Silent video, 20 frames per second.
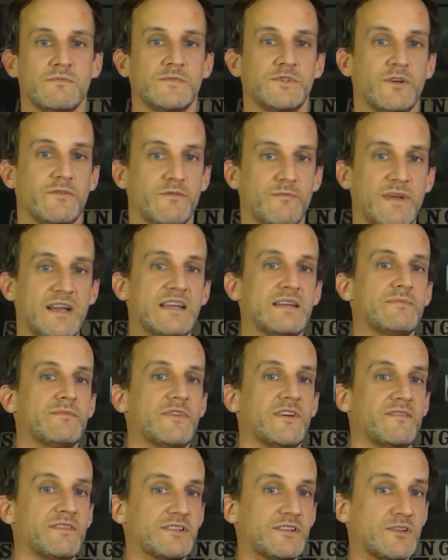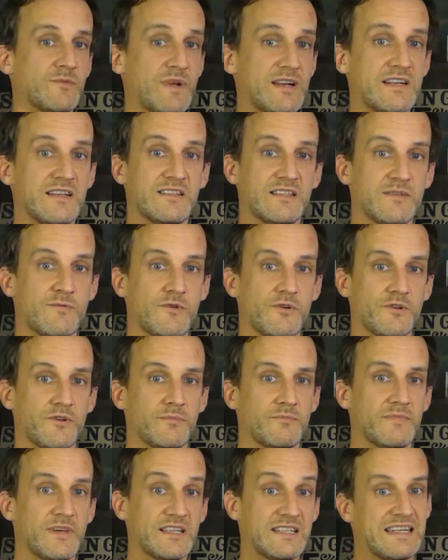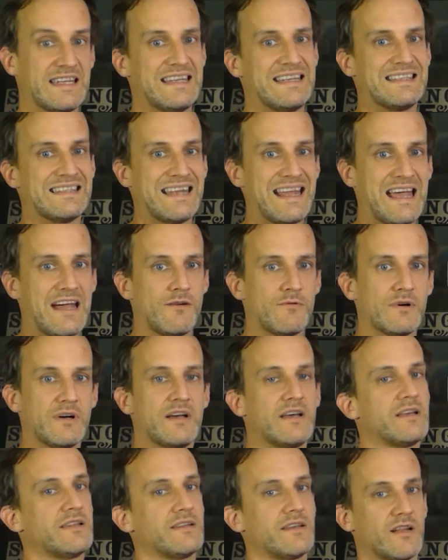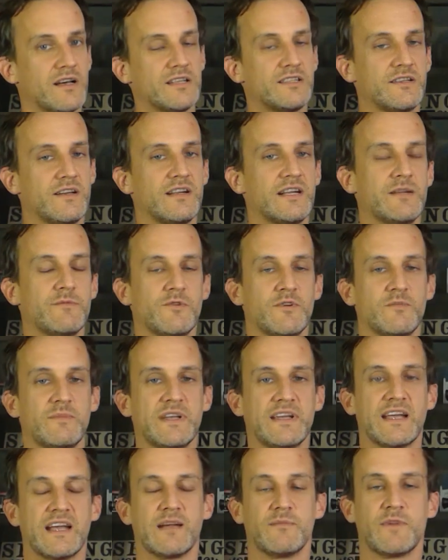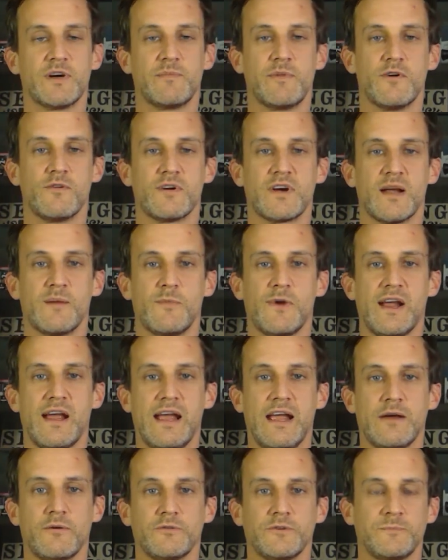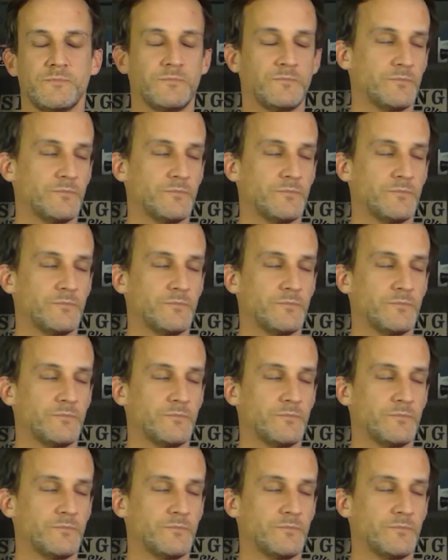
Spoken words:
So for me, if it's as windy as it is now, then I certainly wouldn't be getting my pole camera out.